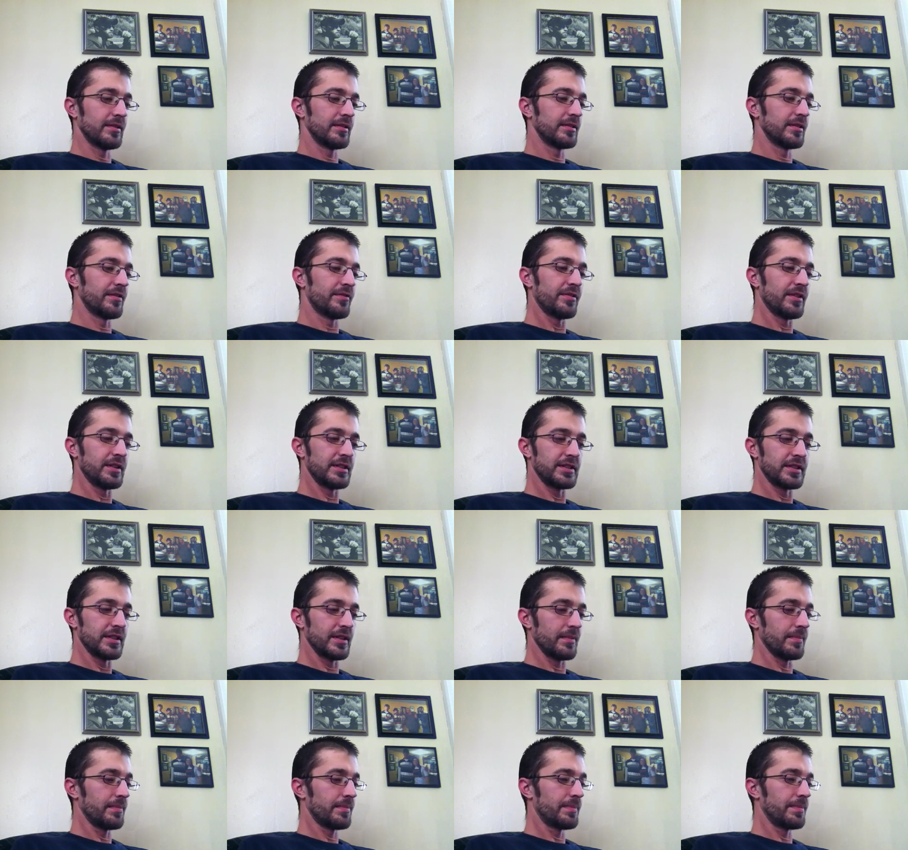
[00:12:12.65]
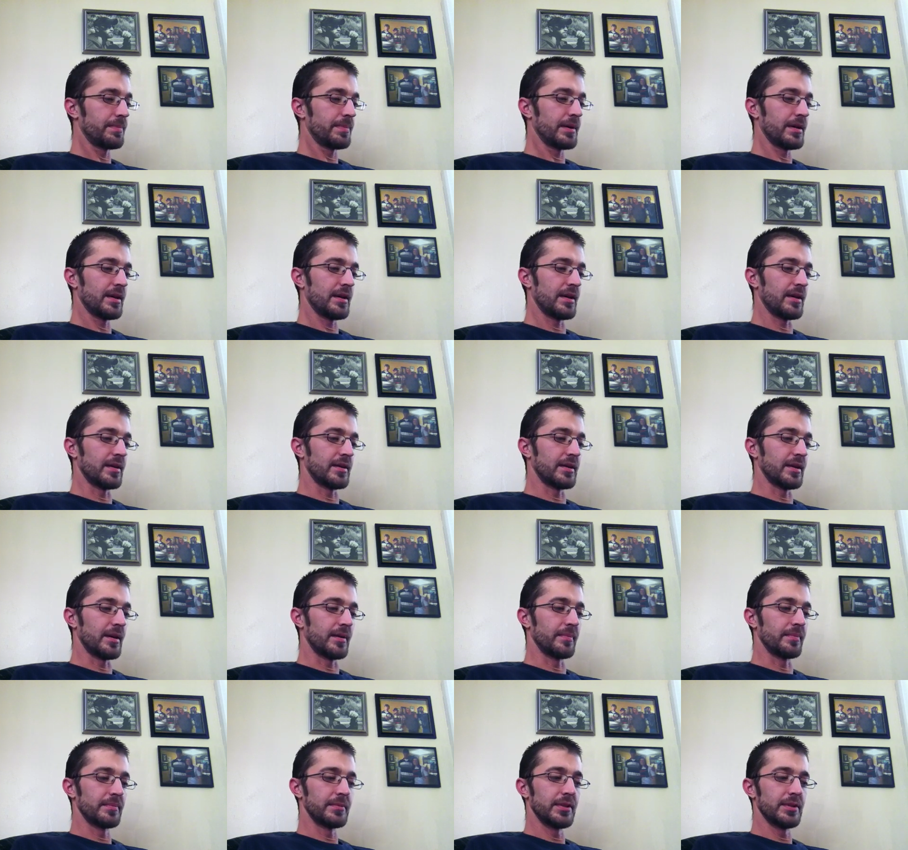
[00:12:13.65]
Your friendship, and
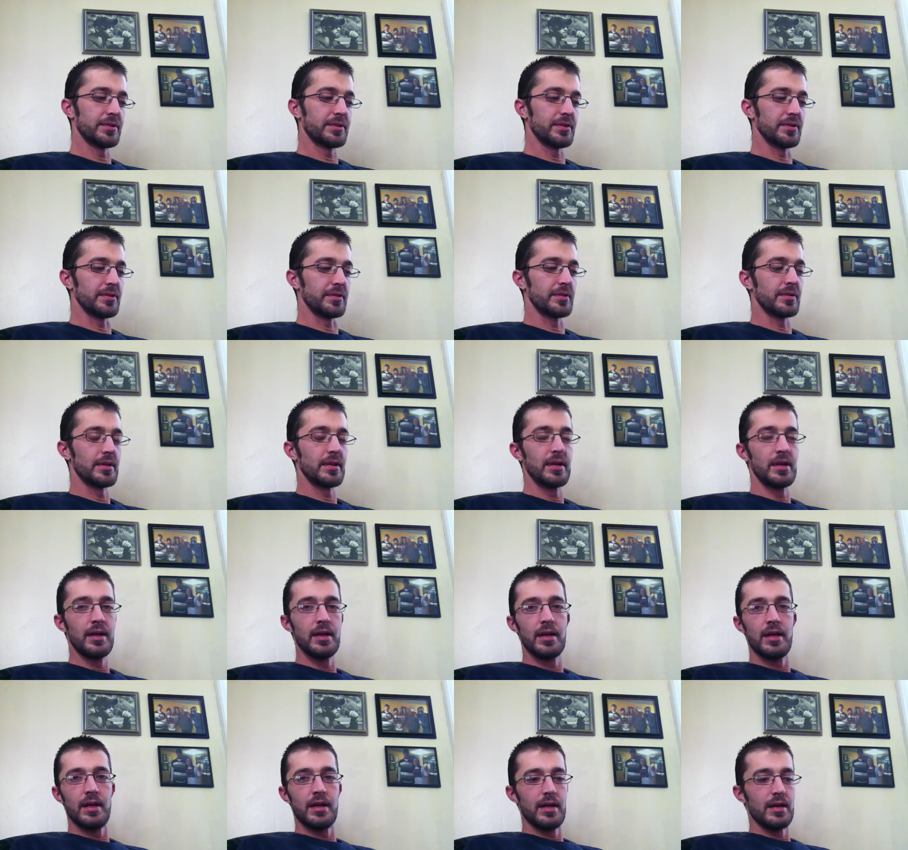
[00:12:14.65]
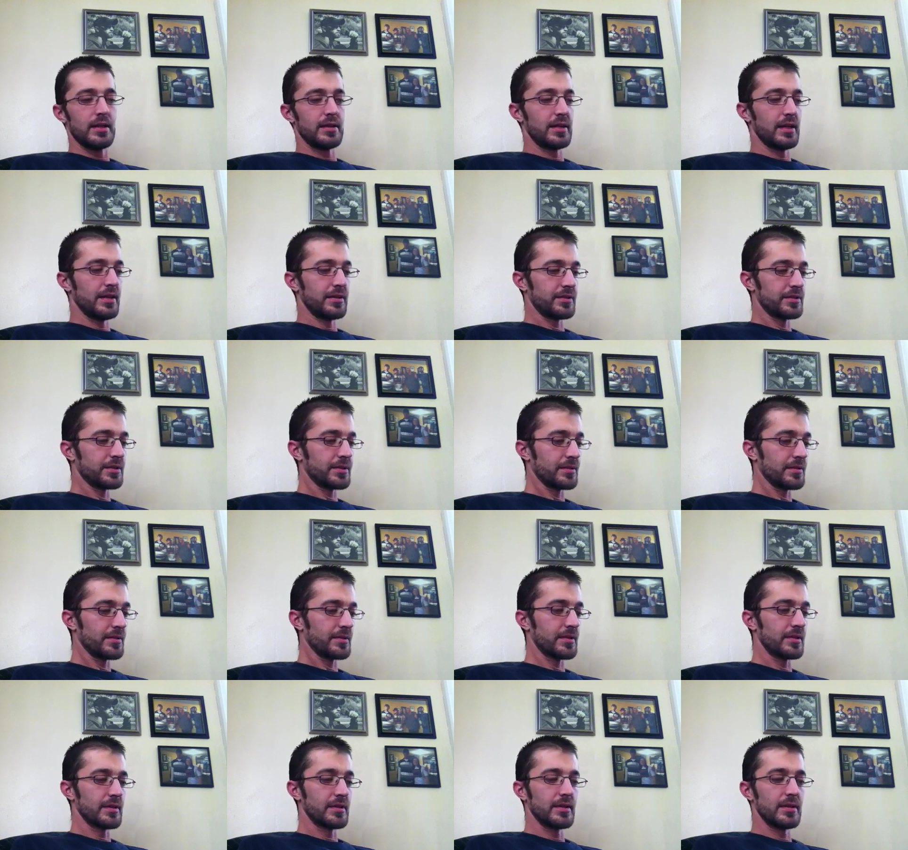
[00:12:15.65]
you two, Daniel
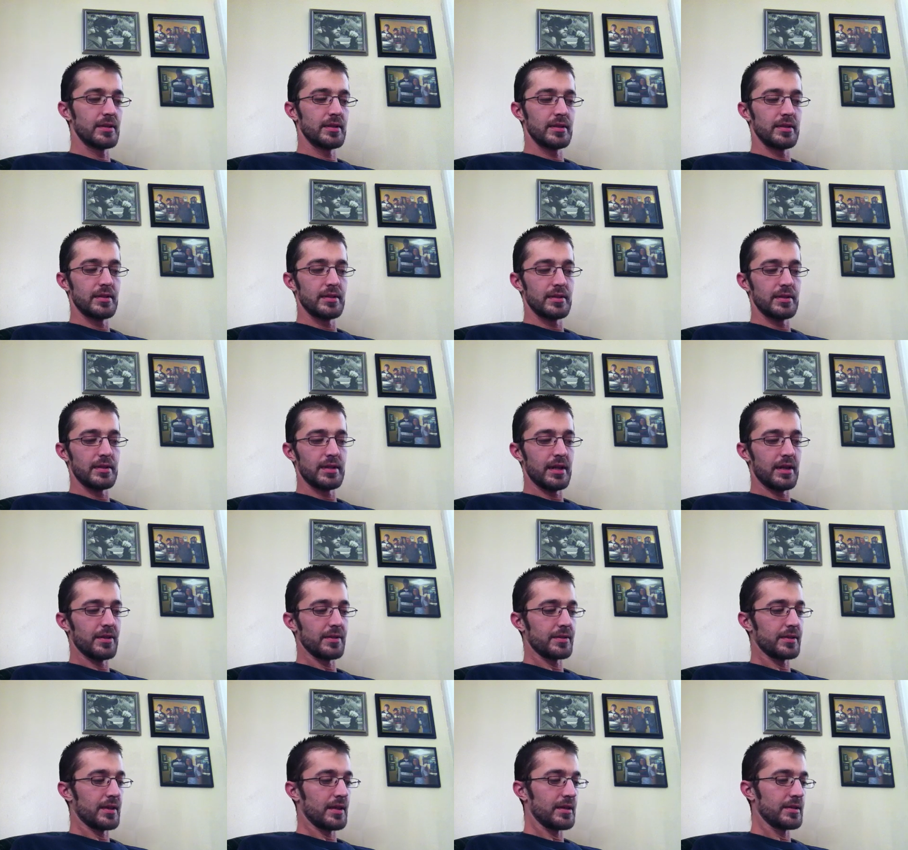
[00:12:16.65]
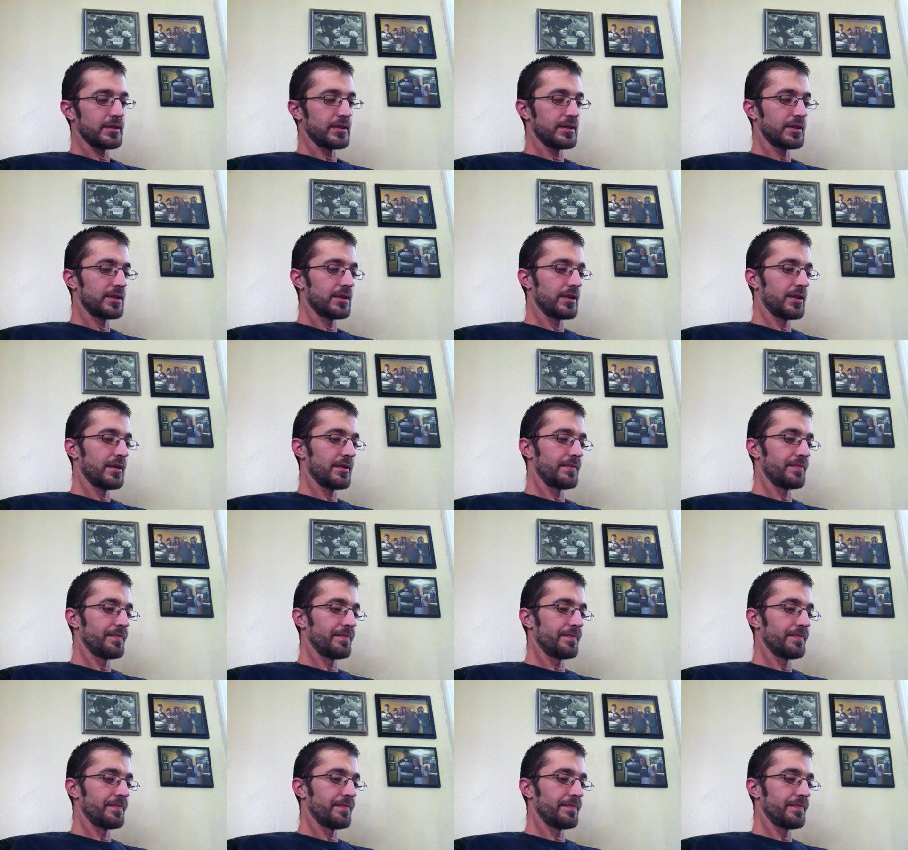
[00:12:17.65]
Shore, Daniel Crutch,